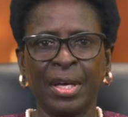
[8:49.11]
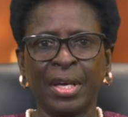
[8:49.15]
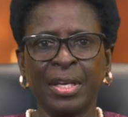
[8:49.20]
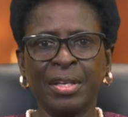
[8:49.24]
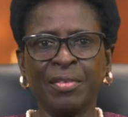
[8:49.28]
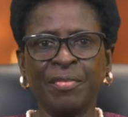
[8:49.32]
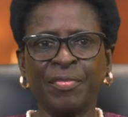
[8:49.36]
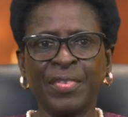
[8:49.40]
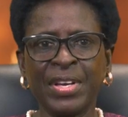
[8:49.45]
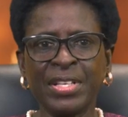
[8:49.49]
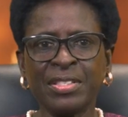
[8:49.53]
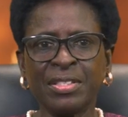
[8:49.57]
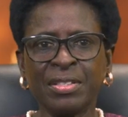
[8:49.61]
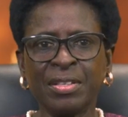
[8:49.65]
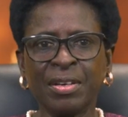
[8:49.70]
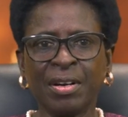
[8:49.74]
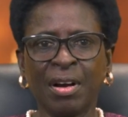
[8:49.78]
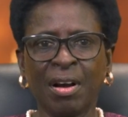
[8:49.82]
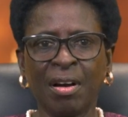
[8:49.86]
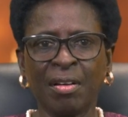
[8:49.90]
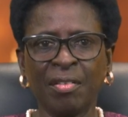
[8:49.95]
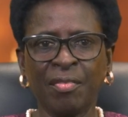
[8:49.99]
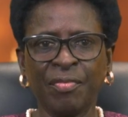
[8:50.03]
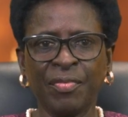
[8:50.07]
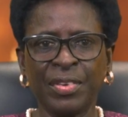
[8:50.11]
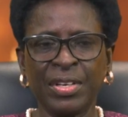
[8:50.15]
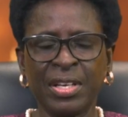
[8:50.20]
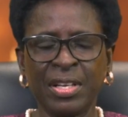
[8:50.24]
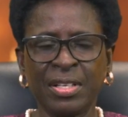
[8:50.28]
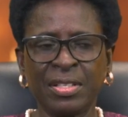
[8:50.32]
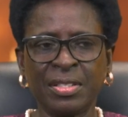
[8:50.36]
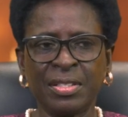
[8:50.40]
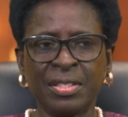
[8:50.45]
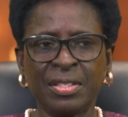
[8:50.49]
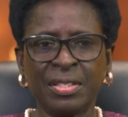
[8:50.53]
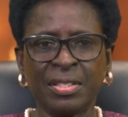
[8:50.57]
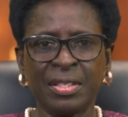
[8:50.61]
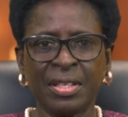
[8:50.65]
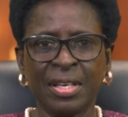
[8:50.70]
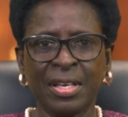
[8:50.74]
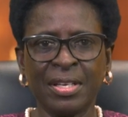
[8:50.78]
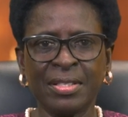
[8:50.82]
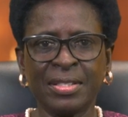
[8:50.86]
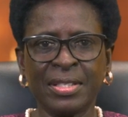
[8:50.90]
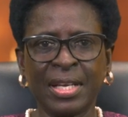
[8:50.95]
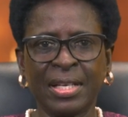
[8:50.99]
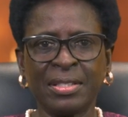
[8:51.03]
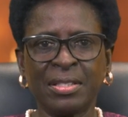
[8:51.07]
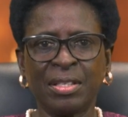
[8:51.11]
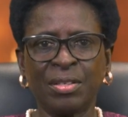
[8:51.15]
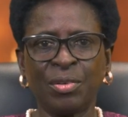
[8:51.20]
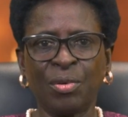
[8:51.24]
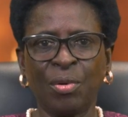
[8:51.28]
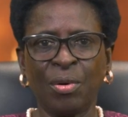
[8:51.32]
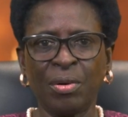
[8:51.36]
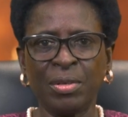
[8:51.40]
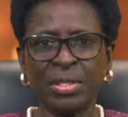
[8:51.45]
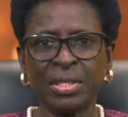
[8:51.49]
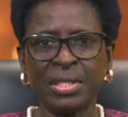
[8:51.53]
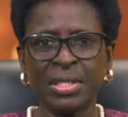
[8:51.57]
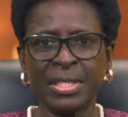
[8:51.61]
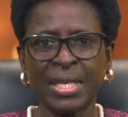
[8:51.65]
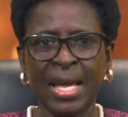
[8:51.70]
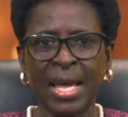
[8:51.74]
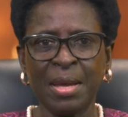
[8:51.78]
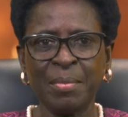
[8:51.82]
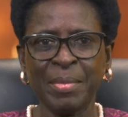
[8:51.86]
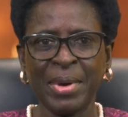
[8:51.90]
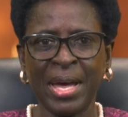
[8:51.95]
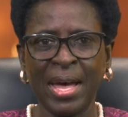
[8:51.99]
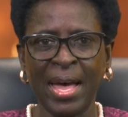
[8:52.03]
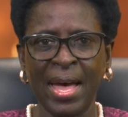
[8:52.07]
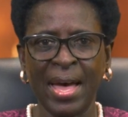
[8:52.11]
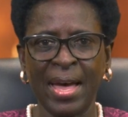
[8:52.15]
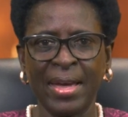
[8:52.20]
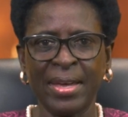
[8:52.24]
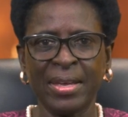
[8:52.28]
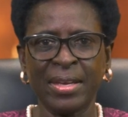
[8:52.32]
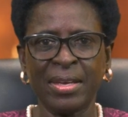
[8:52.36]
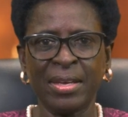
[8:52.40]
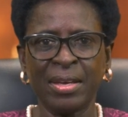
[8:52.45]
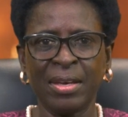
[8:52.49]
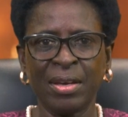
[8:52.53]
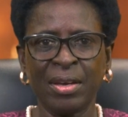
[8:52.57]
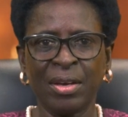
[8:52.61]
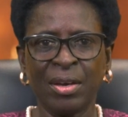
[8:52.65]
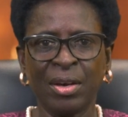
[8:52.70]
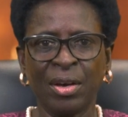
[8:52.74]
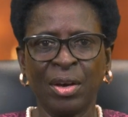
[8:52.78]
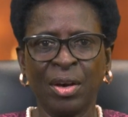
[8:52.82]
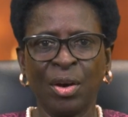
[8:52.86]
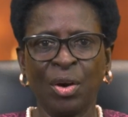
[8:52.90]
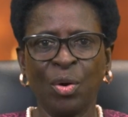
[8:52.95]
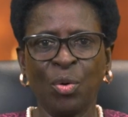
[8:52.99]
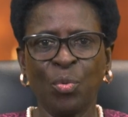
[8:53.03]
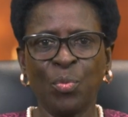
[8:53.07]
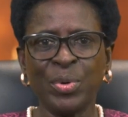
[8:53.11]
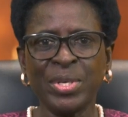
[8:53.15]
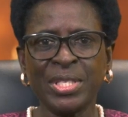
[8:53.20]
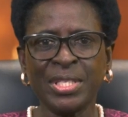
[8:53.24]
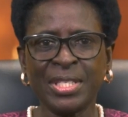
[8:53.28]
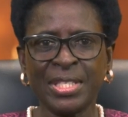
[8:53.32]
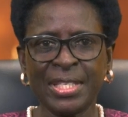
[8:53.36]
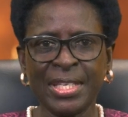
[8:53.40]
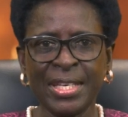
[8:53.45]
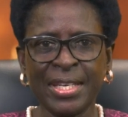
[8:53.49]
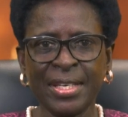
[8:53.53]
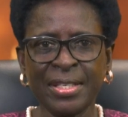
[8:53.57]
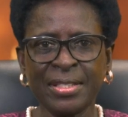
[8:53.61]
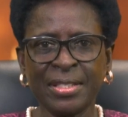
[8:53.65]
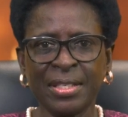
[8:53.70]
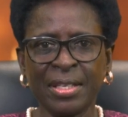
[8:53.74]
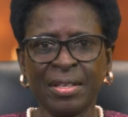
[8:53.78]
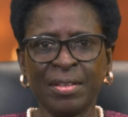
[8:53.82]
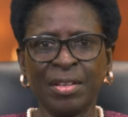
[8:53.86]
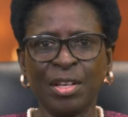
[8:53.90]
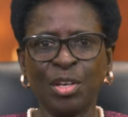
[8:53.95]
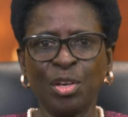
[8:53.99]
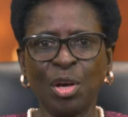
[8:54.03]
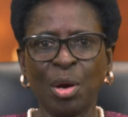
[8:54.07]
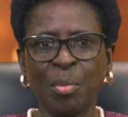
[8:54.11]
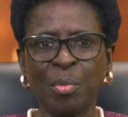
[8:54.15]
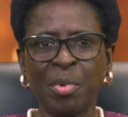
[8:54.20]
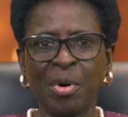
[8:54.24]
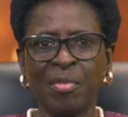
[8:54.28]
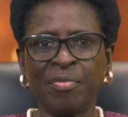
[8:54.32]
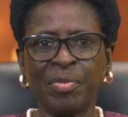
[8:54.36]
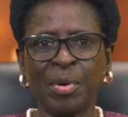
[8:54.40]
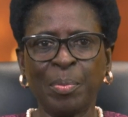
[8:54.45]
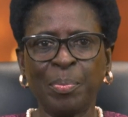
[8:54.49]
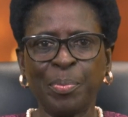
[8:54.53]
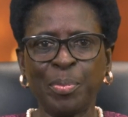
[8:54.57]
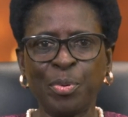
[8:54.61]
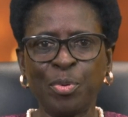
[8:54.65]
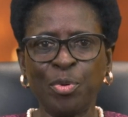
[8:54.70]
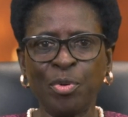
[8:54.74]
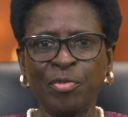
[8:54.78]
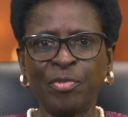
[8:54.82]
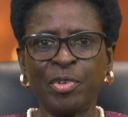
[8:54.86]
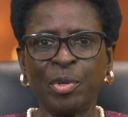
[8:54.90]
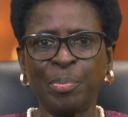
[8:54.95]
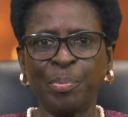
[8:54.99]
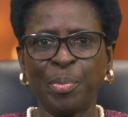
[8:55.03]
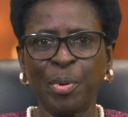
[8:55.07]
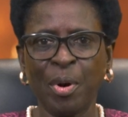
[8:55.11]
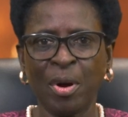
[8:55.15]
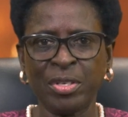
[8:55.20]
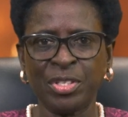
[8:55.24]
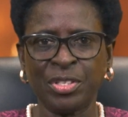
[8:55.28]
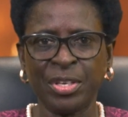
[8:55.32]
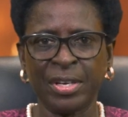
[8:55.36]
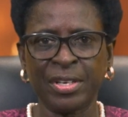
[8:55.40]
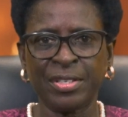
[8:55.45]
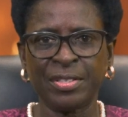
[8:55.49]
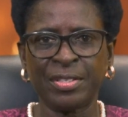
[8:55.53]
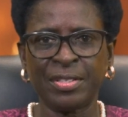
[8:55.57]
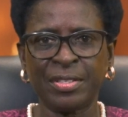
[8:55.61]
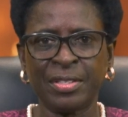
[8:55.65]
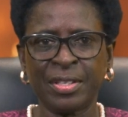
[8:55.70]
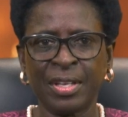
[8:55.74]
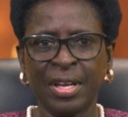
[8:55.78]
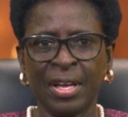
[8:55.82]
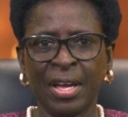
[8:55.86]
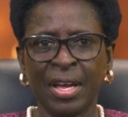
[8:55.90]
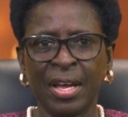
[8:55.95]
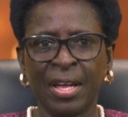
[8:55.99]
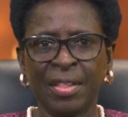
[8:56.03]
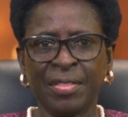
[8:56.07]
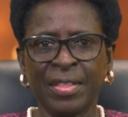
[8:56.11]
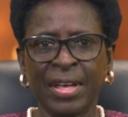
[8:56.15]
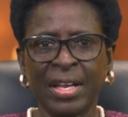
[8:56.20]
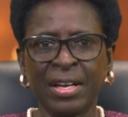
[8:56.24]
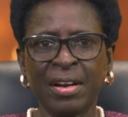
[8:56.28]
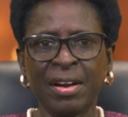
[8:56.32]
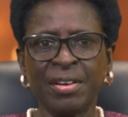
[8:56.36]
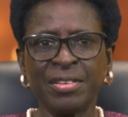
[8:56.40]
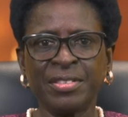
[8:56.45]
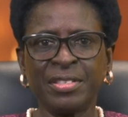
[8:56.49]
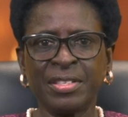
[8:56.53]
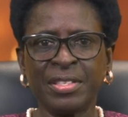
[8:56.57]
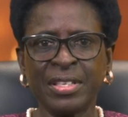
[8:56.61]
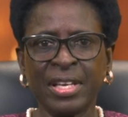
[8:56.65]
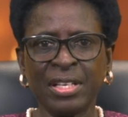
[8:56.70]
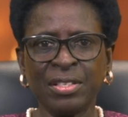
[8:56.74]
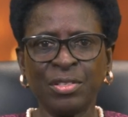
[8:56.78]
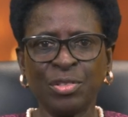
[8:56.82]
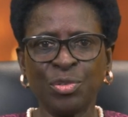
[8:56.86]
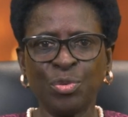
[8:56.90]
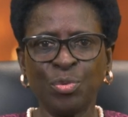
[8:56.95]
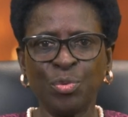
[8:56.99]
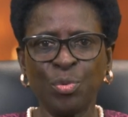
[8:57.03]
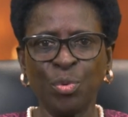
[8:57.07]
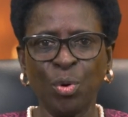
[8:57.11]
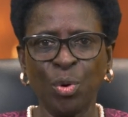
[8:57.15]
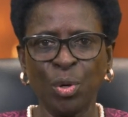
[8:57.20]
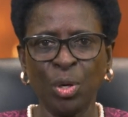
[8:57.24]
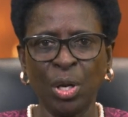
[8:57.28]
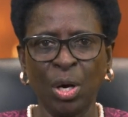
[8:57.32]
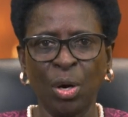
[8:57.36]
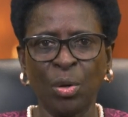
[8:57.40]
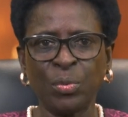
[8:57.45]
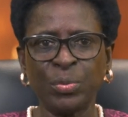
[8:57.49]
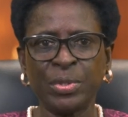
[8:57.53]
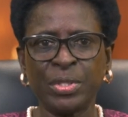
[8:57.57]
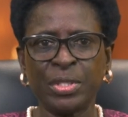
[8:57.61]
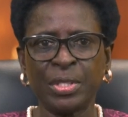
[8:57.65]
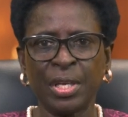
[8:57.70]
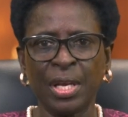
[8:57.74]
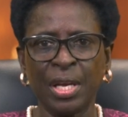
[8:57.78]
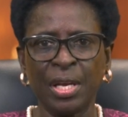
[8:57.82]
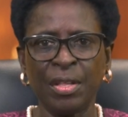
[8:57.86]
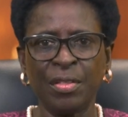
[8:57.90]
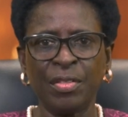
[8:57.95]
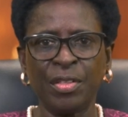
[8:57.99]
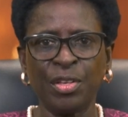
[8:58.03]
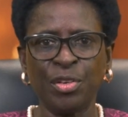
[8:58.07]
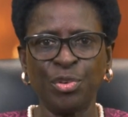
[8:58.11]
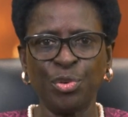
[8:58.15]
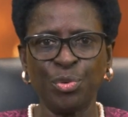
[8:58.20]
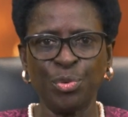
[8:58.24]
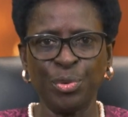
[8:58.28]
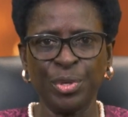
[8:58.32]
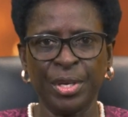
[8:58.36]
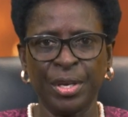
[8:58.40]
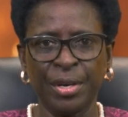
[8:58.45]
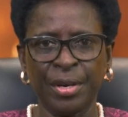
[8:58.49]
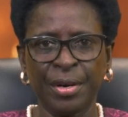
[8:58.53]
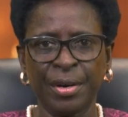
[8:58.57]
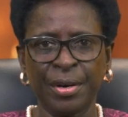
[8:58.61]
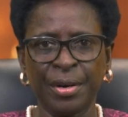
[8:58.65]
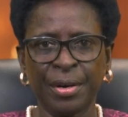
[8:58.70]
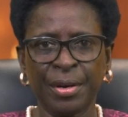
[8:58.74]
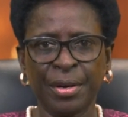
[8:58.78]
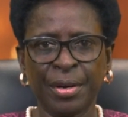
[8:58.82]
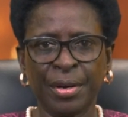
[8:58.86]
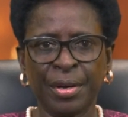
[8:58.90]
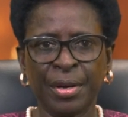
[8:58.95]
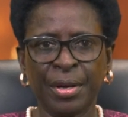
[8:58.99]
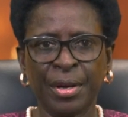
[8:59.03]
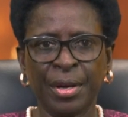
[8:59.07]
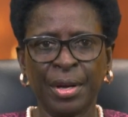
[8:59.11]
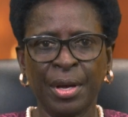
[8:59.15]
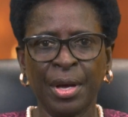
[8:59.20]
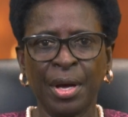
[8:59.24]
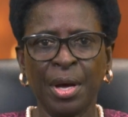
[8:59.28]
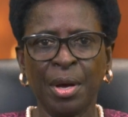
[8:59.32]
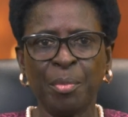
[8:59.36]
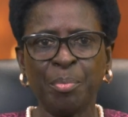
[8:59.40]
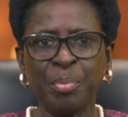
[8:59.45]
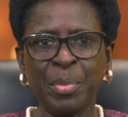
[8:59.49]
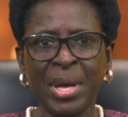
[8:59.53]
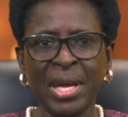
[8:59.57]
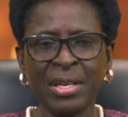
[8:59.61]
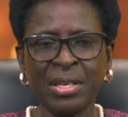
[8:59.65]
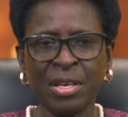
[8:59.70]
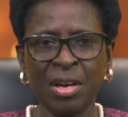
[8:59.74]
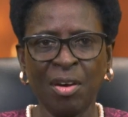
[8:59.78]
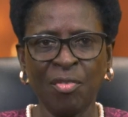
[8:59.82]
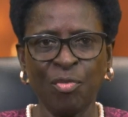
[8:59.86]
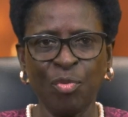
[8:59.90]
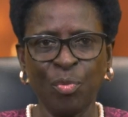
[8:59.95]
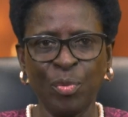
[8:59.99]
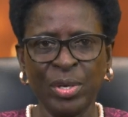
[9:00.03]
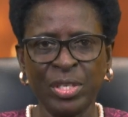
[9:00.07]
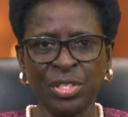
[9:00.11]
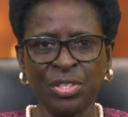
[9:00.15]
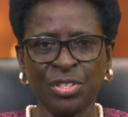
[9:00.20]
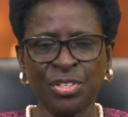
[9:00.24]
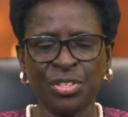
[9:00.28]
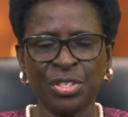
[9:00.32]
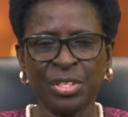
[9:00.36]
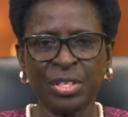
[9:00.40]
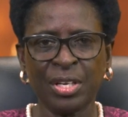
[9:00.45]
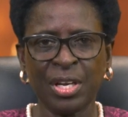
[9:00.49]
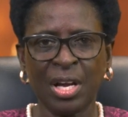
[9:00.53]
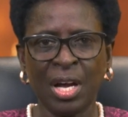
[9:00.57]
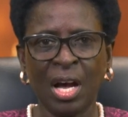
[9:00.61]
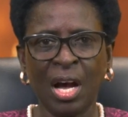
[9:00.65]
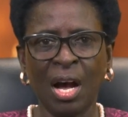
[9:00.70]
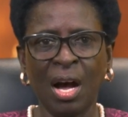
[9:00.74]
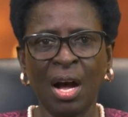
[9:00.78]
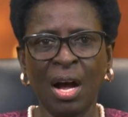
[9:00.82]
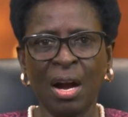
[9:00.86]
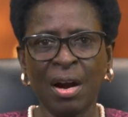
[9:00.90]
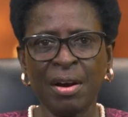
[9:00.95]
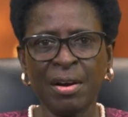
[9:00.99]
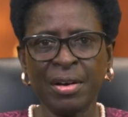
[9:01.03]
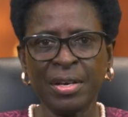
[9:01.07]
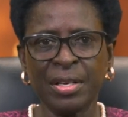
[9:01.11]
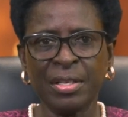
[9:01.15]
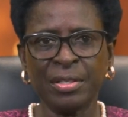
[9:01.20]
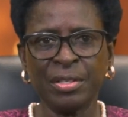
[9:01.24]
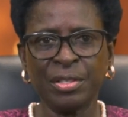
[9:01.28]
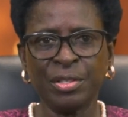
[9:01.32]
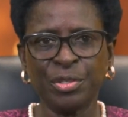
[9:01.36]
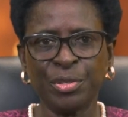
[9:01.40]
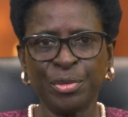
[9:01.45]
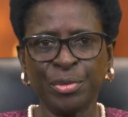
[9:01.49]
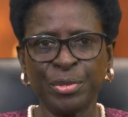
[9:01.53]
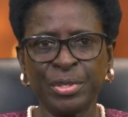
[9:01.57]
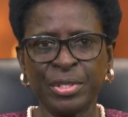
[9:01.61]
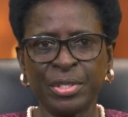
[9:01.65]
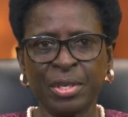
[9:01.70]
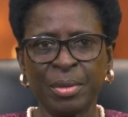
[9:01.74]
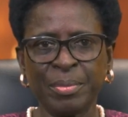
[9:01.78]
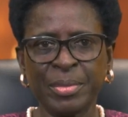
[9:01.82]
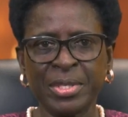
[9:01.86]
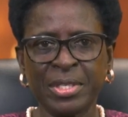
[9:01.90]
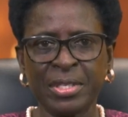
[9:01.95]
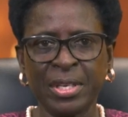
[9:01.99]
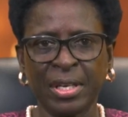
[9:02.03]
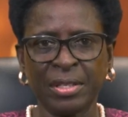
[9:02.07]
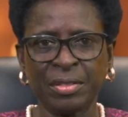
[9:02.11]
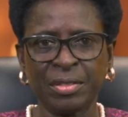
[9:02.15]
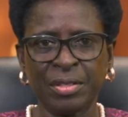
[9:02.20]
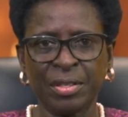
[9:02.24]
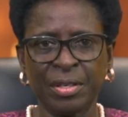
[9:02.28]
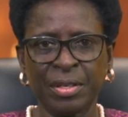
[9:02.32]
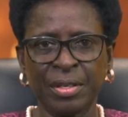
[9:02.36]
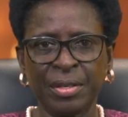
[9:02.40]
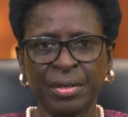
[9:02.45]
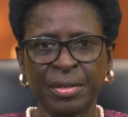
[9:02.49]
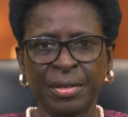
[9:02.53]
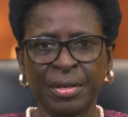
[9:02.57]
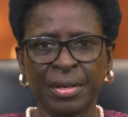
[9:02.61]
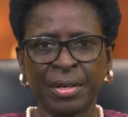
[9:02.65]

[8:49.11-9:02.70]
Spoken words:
Investor confidence is at an all-time high. We see it in the number of approved projects that are set to roll out in the new year, many of which are in the tourism sector.